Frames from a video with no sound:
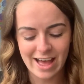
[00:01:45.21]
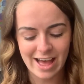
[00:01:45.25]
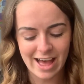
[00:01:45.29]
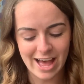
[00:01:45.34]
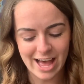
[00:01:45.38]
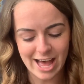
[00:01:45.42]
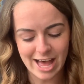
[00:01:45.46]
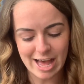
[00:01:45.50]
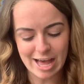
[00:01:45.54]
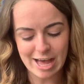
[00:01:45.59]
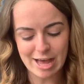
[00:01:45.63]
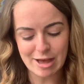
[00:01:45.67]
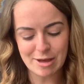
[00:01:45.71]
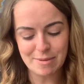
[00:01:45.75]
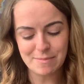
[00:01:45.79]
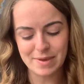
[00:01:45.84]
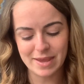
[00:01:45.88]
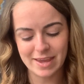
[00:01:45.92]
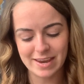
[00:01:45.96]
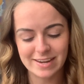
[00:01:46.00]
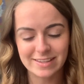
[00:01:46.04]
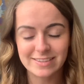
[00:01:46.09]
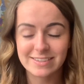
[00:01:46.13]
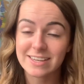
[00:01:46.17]

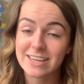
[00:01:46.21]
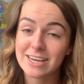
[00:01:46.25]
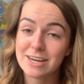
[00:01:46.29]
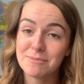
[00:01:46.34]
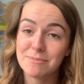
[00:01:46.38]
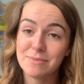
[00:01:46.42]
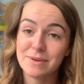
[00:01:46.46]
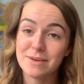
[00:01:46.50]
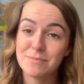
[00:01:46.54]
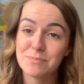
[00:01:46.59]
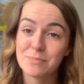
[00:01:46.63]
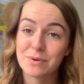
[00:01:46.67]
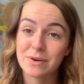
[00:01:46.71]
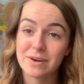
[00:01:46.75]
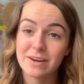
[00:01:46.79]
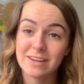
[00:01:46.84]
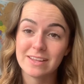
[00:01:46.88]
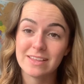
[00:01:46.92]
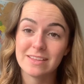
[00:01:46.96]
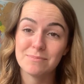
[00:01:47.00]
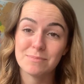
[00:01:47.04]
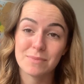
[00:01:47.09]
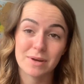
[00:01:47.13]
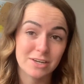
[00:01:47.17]
And it's going to be pretty
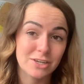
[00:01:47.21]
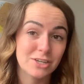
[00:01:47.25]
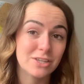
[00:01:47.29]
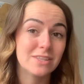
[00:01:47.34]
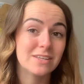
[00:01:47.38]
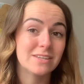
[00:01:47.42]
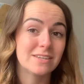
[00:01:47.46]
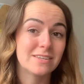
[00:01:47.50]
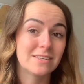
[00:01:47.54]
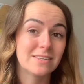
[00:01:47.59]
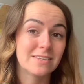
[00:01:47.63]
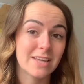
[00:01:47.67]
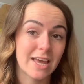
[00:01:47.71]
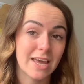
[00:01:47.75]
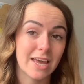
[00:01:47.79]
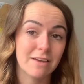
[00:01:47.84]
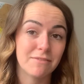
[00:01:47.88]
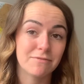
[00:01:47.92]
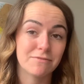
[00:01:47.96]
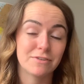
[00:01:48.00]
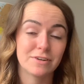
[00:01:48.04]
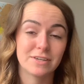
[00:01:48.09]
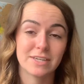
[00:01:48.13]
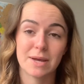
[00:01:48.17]
much the same
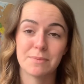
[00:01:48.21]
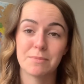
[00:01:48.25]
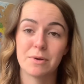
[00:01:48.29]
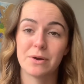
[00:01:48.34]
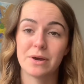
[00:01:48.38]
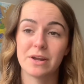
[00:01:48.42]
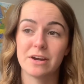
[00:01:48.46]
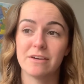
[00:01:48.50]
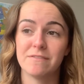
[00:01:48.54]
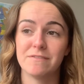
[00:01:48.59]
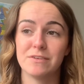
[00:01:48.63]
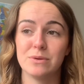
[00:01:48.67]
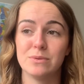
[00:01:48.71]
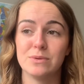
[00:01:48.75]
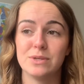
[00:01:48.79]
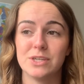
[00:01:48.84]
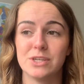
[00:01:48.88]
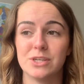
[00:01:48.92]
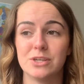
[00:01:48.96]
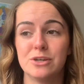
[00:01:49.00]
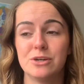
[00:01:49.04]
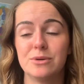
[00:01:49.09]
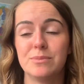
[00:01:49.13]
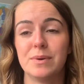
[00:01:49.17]
for demo interview
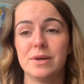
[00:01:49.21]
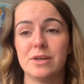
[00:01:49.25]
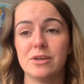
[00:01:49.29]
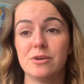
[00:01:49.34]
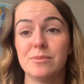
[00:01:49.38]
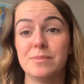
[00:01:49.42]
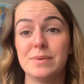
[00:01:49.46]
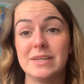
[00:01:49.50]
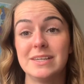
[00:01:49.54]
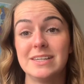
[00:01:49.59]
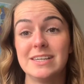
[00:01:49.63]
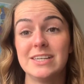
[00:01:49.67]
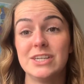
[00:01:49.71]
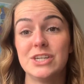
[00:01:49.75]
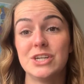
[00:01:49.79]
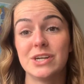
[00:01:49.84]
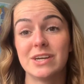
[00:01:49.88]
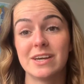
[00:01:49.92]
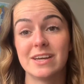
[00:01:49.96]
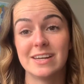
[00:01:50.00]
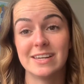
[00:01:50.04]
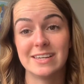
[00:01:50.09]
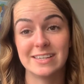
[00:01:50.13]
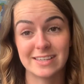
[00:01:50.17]
2, but you'll be
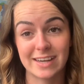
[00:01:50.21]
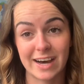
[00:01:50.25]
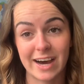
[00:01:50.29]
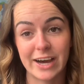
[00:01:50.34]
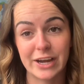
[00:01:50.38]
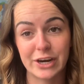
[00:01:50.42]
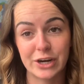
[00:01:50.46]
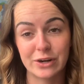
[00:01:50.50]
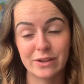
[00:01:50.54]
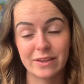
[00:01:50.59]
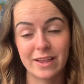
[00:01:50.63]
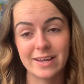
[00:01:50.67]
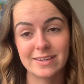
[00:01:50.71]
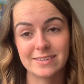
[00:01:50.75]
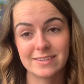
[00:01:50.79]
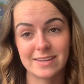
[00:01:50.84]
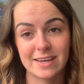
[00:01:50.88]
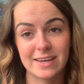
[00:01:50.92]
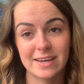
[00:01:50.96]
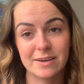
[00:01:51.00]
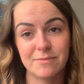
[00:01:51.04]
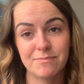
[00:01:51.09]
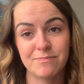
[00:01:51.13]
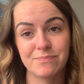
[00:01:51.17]
teaching an entire
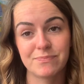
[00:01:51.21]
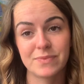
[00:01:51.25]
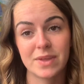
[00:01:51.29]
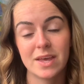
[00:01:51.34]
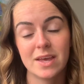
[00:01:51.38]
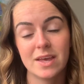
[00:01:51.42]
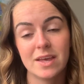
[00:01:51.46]
lesson.